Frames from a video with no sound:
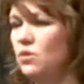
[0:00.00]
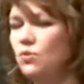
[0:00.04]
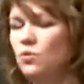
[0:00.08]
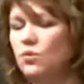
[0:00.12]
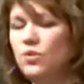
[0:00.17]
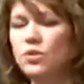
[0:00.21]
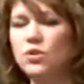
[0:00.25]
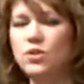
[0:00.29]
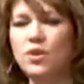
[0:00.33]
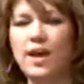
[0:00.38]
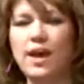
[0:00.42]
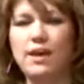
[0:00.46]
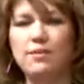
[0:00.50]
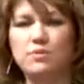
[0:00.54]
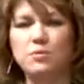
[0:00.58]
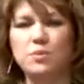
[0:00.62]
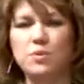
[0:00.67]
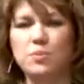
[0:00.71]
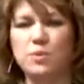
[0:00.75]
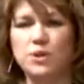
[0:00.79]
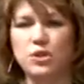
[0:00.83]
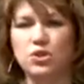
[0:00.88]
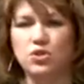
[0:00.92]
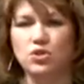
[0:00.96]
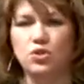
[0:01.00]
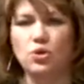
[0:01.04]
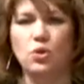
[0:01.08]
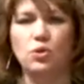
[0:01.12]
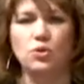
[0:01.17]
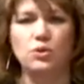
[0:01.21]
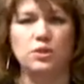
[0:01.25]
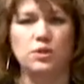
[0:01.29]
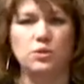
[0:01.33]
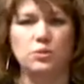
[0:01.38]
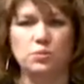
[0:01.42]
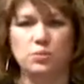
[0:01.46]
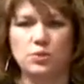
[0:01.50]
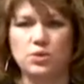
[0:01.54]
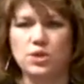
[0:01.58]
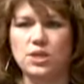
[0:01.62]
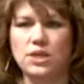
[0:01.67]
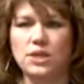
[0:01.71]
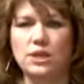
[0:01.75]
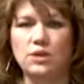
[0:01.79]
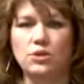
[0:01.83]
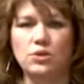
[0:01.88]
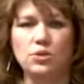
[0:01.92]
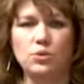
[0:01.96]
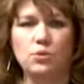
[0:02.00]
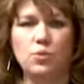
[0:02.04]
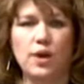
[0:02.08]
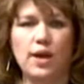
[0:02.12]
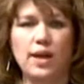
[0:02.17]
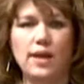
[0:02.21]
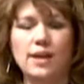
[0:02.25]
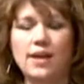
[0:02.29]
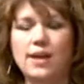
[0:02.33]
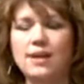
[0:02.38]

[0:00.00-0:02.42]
Don't feel you have to be pigeonholed in a particular way.